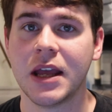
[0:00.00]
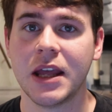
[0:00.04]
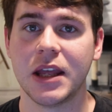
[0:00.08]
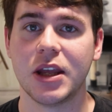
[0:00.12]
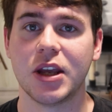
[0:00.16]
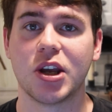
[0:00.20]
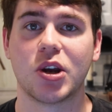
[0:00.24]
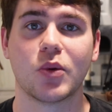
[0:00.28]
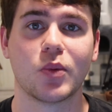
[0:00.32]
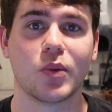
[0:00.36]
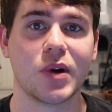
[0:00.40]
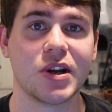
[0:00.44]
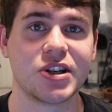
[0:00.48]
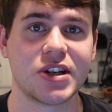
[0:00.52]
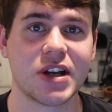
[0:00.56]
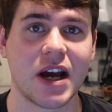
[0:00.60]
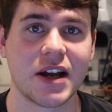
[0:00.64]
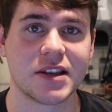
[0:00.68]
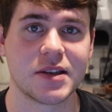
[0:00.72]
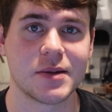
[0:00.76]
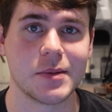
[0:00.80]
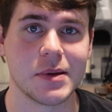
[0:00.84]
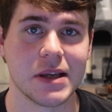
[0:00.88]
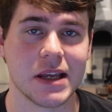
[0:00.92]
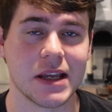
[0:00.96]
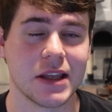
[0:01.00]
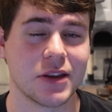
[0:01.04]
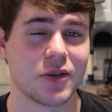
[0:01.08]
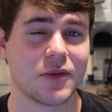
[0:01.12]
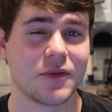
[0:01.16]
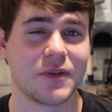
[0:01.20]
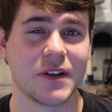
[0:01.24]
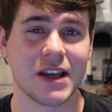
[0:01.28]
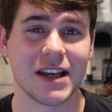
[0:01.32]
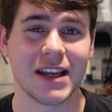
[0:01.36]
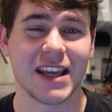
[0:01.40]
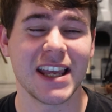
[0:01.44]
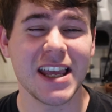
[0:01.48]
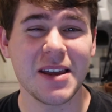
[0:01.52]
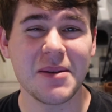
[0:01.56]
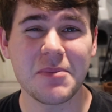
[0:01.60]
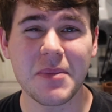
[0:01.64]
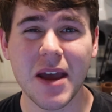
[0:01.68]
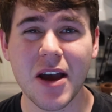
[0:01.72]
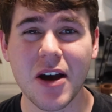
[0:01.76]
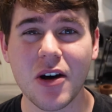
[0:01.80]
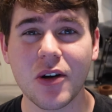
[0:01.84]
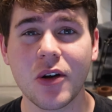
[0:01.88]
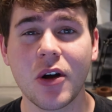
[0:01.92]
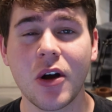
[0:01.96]
You can reach out to me either via
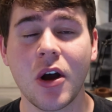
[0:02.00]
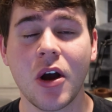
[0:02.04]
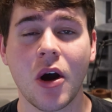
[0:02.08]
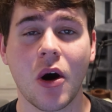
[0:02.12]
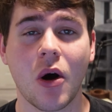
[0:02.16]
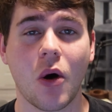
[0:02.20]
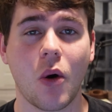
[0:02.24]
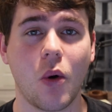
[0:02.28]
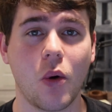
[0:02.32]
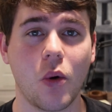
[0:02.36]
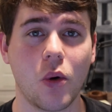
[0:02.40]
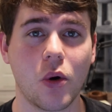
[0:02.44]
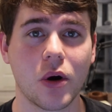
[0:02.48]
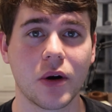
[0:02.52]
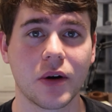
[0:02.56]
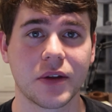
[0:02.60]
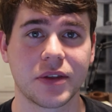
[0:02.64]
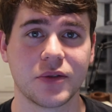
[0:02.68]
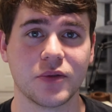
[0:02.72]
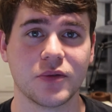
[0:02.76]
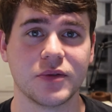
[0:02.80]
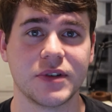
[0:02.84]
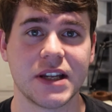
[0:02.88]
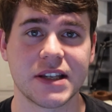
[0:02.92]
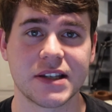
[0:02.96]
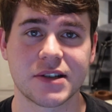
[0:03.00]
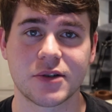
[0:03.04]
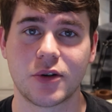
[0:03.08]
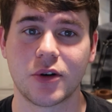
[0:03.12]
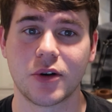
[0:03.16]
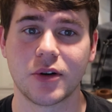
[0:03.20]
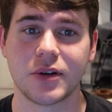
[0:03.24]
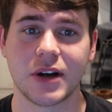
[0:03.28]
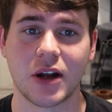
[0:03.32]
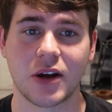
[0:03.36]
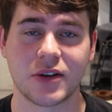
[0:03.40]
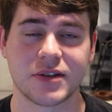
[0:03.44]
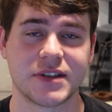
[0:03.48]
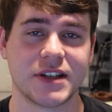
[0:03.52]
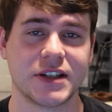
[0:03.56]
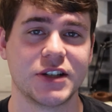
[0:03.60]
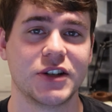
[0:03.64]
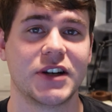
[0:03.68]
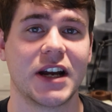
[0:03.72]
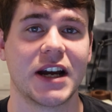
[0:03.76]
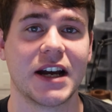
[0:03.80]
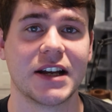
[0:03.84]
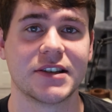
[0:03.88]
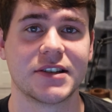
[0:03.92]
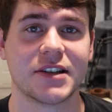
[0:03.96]
email or through Discord, and I'll send you
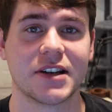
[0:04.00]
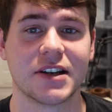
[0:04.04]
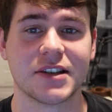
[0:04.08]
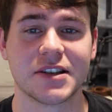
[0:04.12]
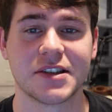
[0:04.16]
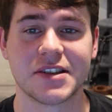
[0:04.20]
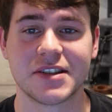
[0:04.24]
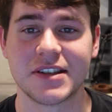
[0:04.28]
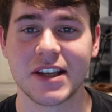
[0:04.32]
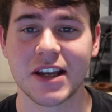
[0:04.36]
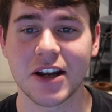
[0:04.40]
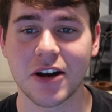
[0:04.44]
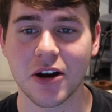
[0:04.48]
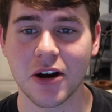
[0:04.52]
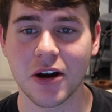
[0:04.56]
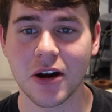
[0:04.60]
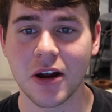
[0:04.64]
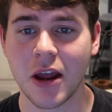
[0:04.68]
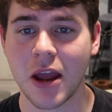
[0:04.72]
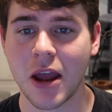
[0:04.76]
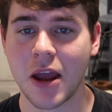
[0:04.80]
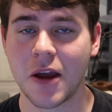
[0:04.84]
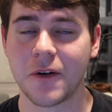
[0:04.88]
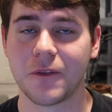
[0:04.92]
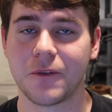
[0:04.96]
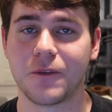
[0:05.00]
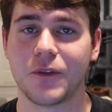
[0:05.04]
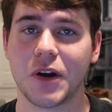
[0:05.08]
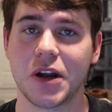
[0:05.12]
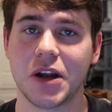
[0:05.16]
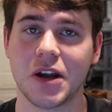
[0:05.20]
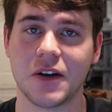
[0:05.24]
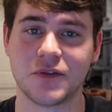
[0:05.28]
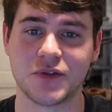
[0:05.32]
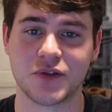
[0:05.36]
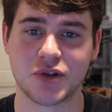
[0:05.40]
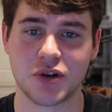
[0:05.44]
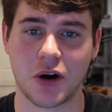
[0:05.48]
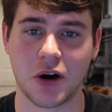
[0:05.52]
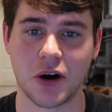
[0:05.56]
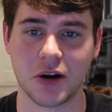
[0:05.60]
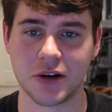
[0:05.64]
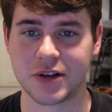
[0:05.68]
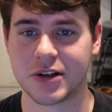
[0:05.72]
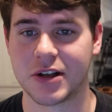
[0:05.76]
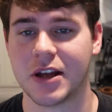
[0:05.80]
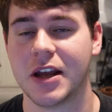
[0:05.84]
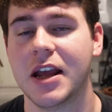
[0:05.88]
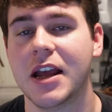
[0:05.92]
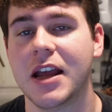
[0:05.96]
guys a sticker free of
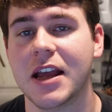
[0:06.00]
charge.